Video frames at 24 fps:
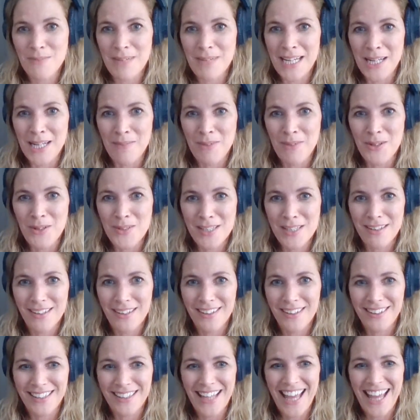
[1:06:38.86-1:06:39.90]
to be in a
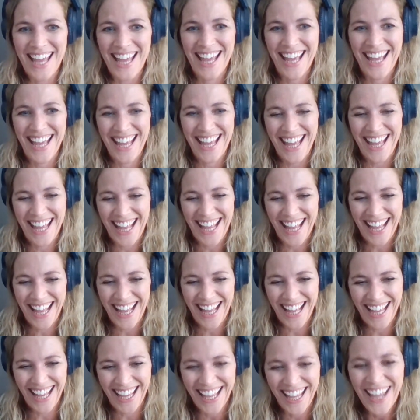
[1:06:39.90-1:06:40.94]
musical
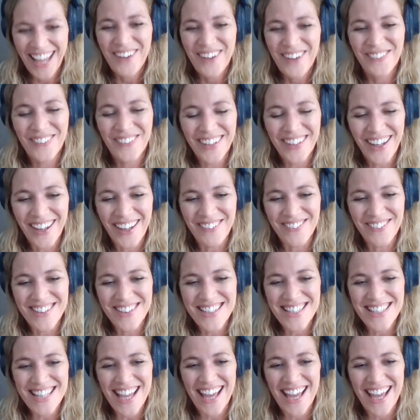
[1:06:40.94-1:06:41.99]
when I
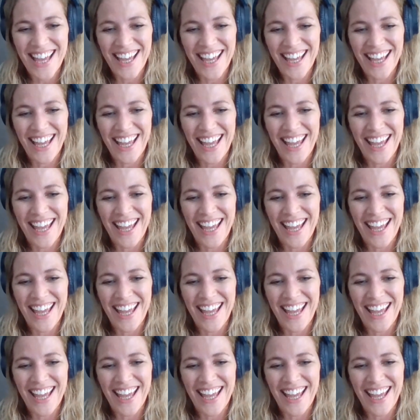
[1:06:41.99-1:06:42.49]
was, especially